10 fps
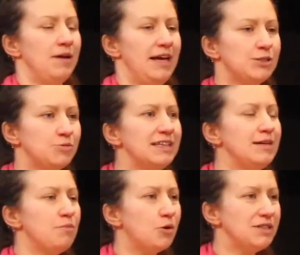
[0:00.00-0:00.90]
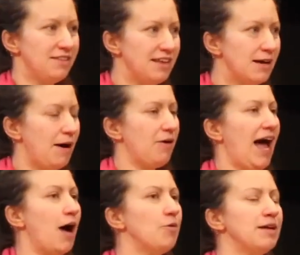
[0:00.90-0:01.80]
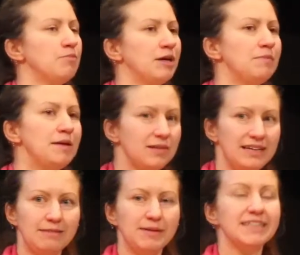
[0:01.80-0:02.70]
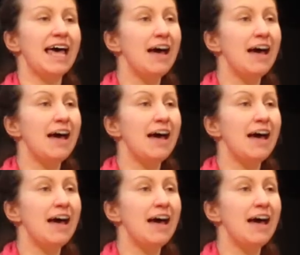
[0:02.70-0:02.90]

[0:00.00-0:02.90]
it's really important to think about how we can bring people in because